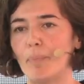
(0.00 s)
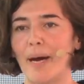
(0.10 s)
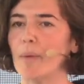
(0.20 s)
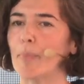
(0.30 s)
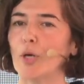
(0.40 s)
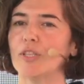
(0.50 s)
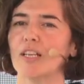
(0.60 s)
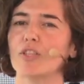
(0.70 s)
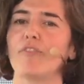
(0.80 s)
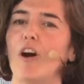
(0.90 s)

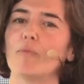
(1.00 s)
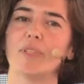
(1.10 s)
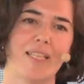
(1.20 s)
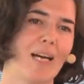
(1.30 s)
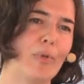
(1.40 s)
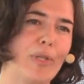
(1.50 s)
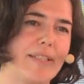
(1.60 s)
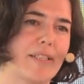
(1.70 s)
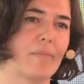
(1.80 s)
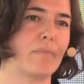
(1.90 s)
byproducts of our
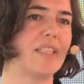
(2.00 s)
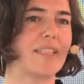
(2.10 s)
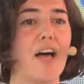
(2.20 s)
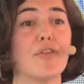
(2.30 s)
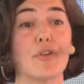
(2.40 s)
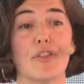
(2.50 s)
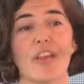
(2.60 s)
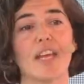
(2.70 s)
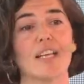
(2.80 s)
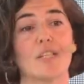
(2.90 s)
metabolism and other
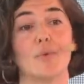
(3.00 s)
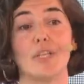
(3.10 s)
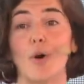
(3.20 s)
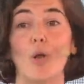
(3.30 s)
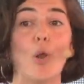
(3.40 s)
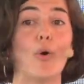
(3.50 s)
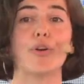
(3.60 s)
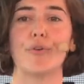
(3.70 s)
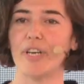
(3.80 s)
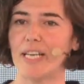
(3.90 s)
things we no
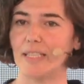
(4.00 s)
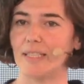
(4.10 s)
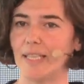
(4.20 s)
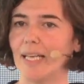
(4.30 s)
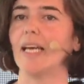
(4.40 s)
longer need,